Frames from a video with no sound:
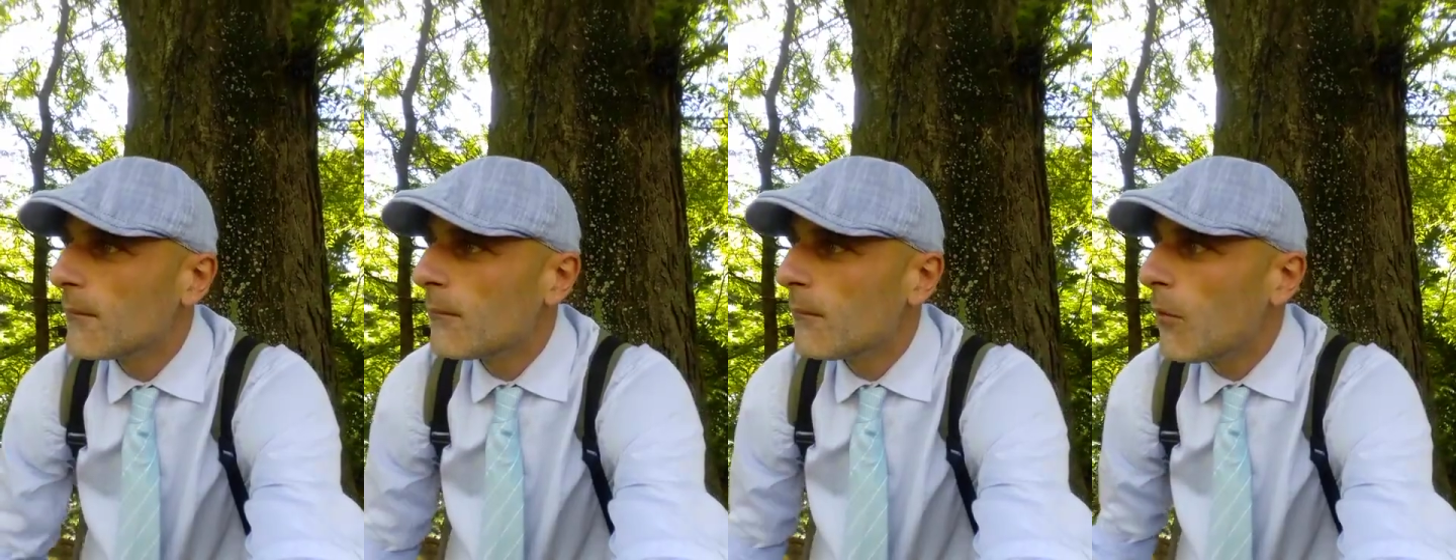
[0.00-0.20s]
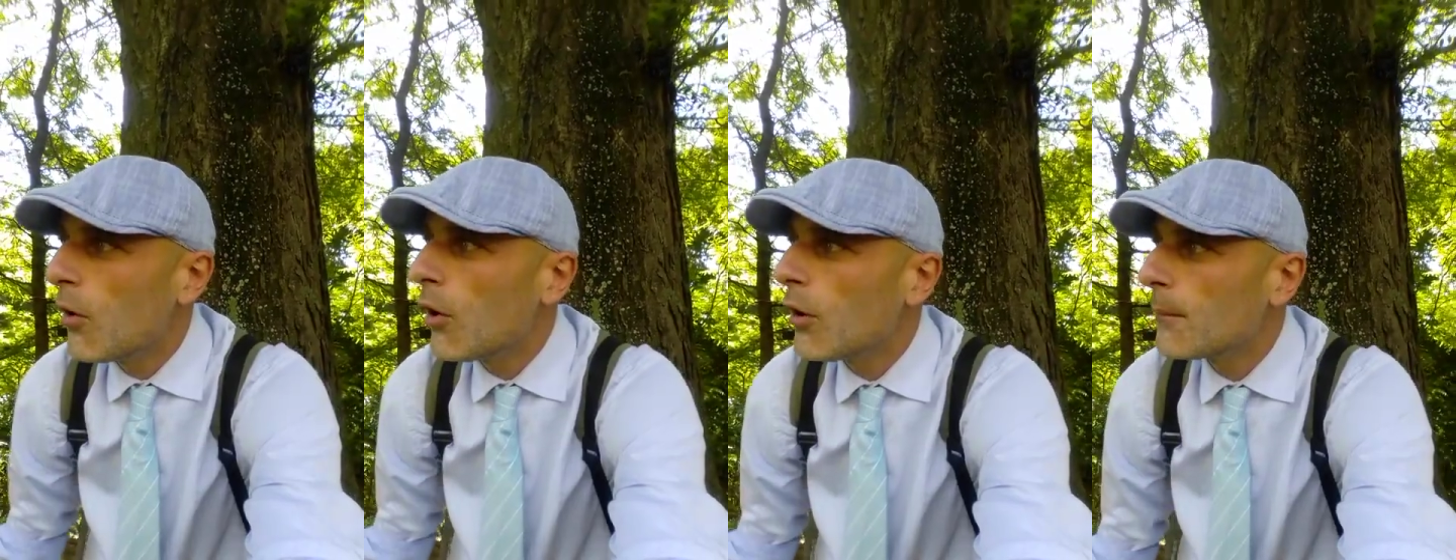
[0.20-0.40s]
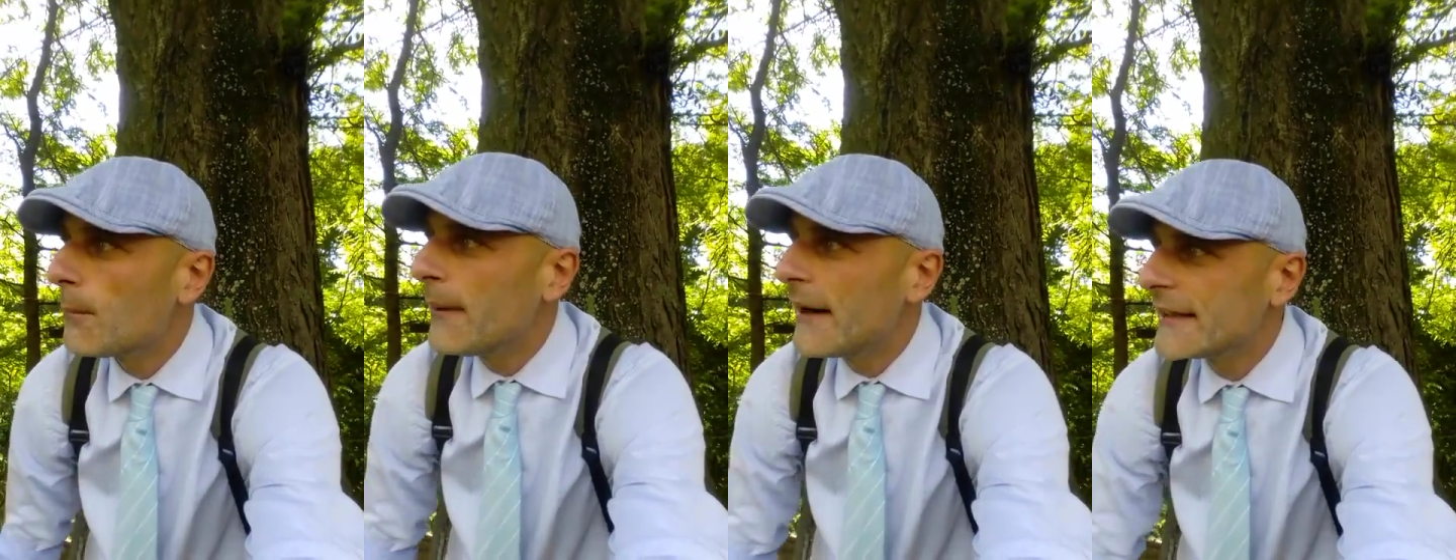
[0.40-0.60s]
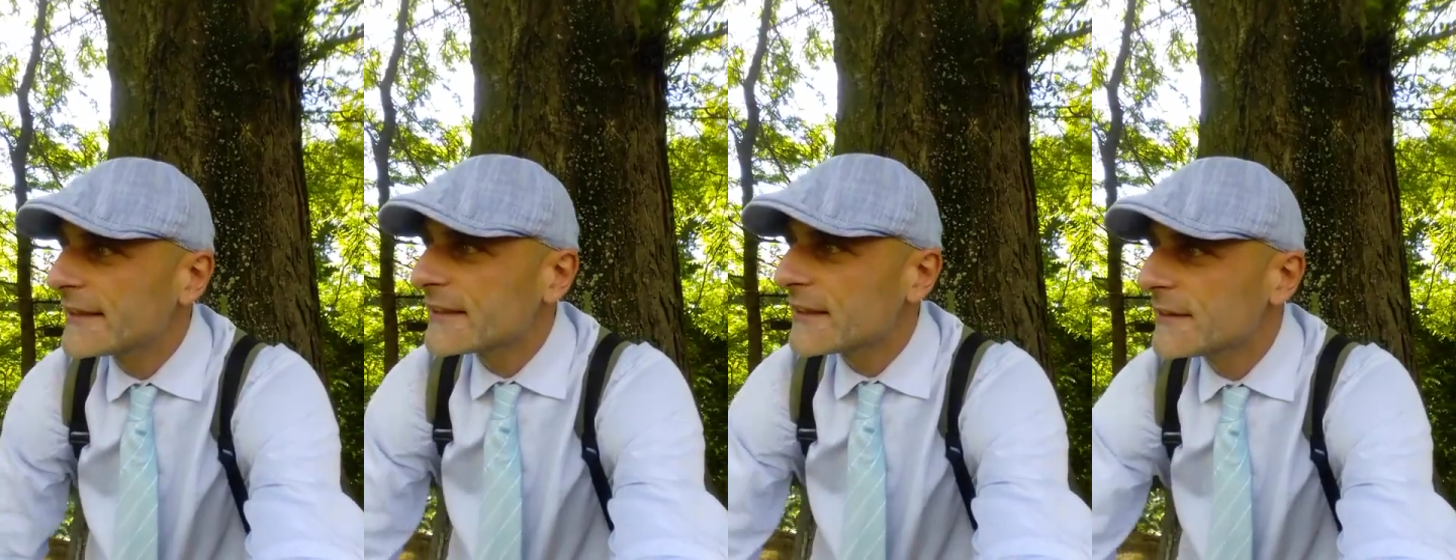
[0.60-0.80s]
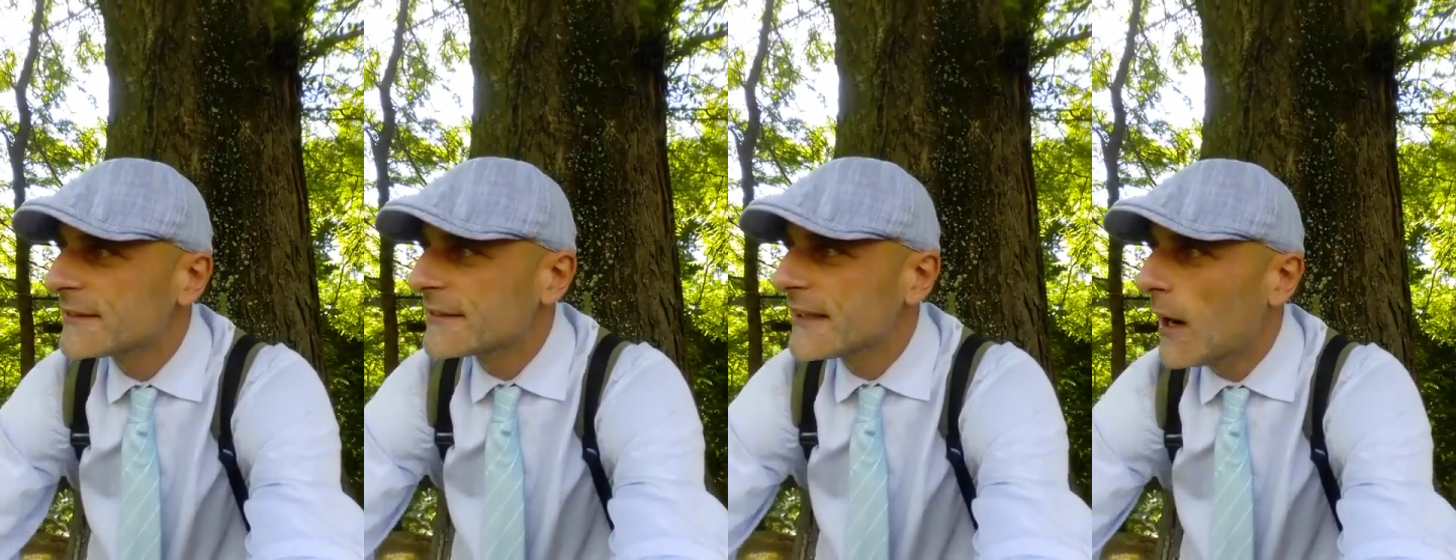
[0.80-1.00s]
more
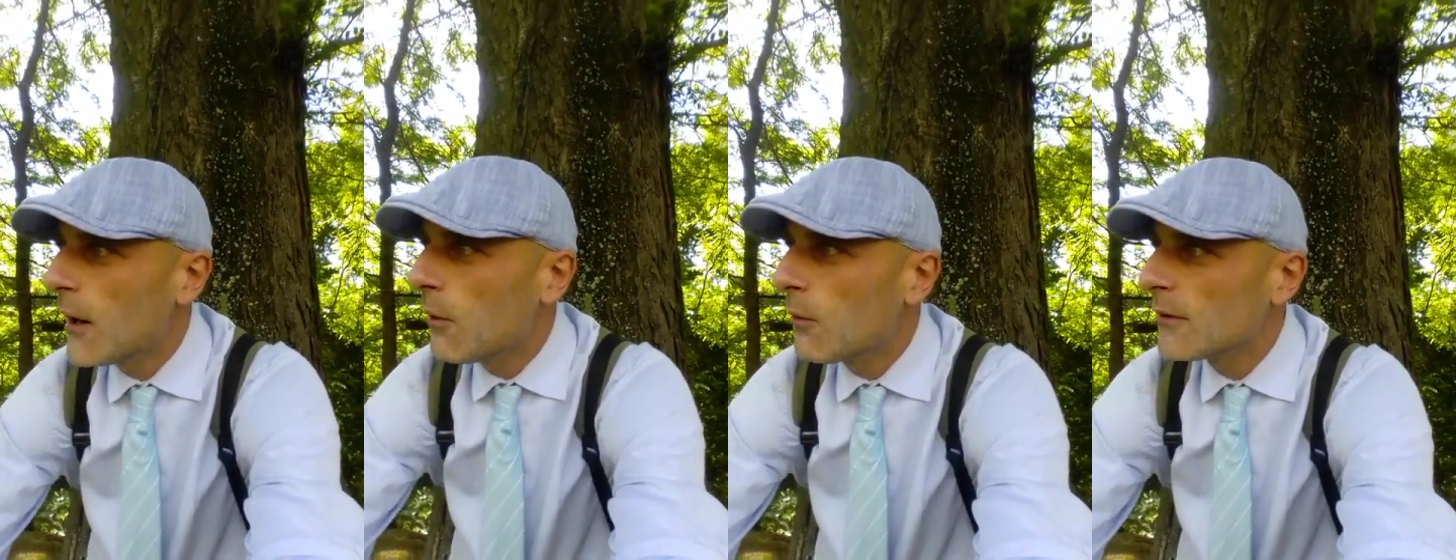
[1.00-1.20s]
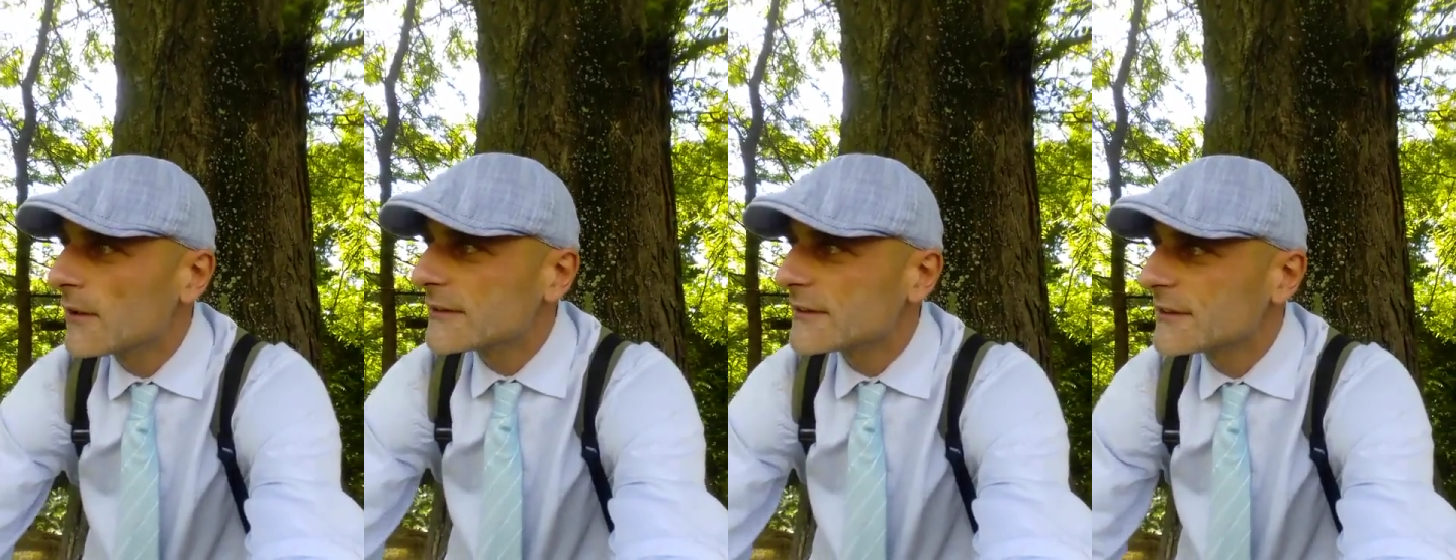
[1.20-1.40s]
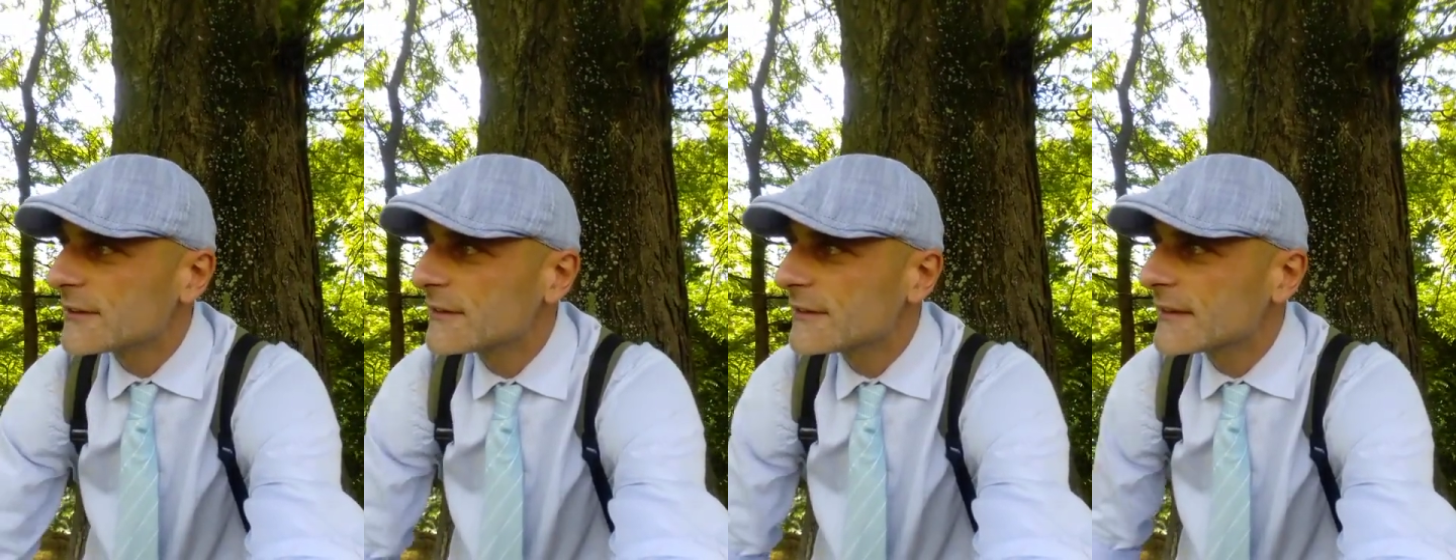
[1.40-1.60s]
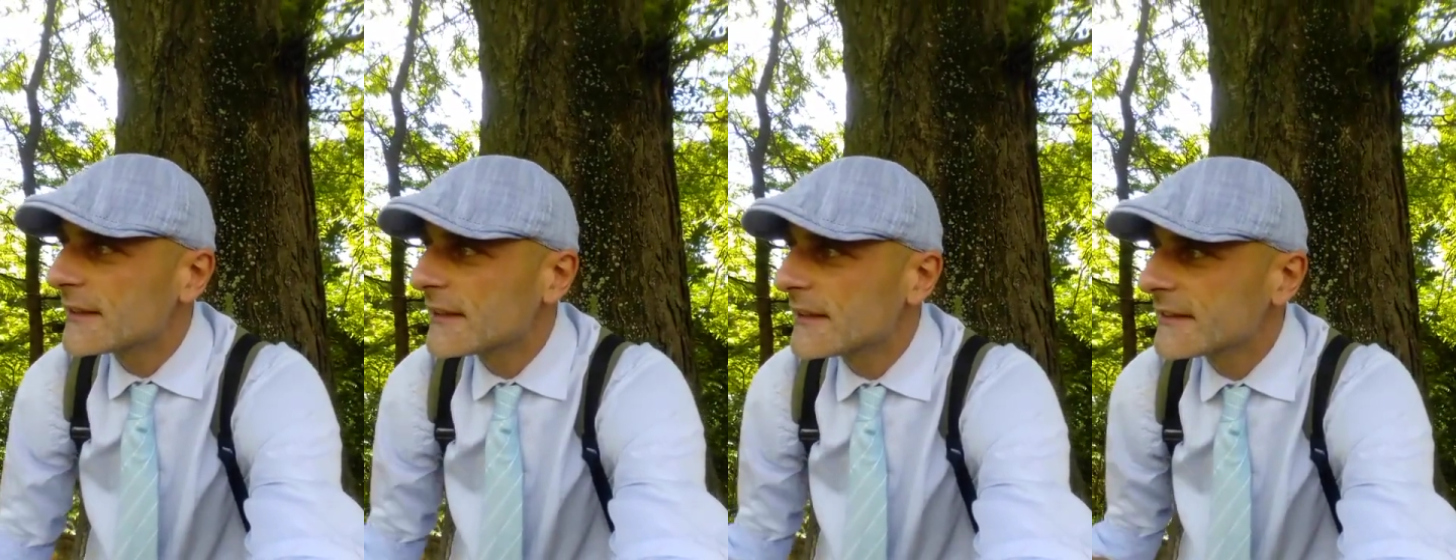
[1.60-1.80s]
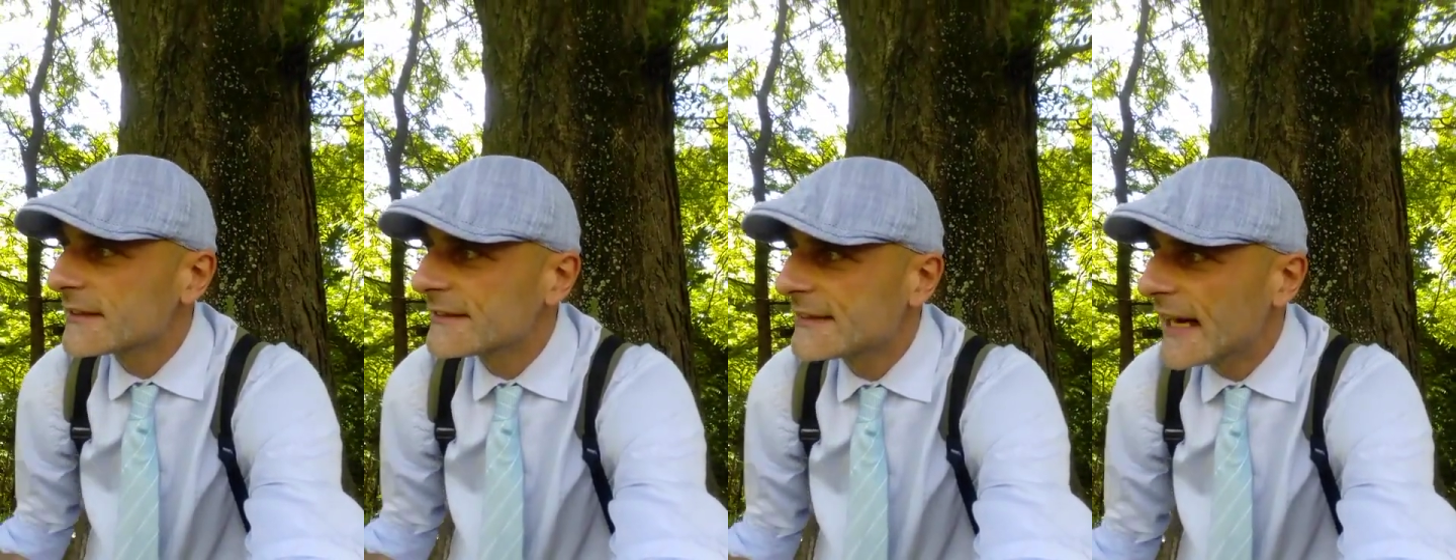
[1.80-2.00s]
better in the hours in
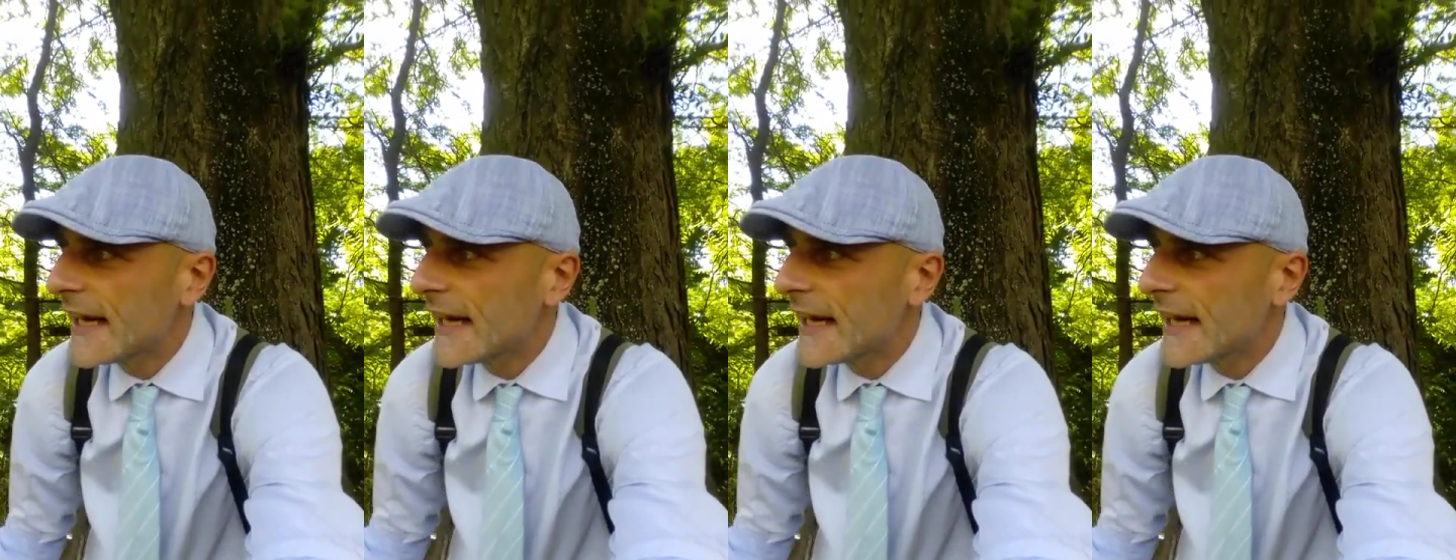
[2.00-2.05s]
the